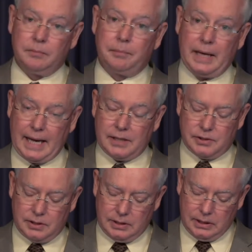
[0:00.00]

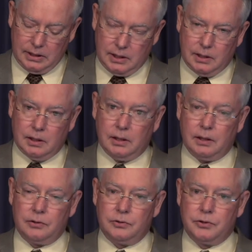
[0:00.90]
past.
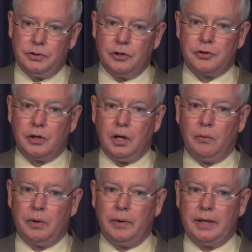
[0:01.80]
2 years ago,
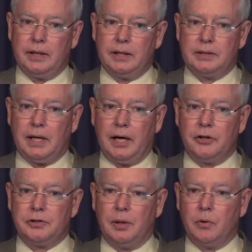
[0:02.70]
we went an
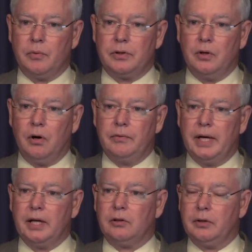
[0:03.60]
entire summer with no
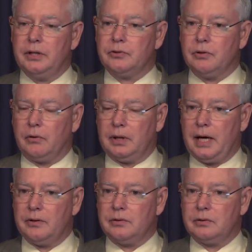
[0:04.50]
vehicular heat stroke
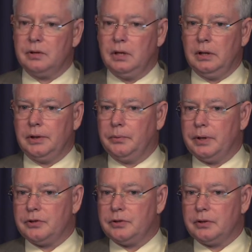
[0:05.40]
deaths,
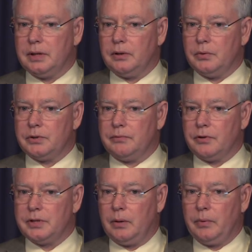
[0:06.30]
which was the
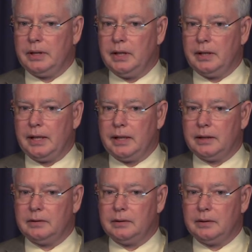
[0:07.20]
first time we'd done that
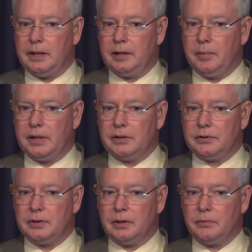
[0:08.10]
in
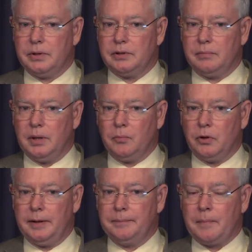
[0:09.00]
anybody's recent
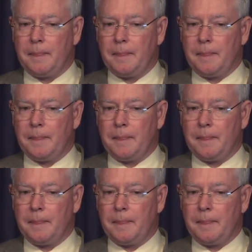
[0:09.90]
memory.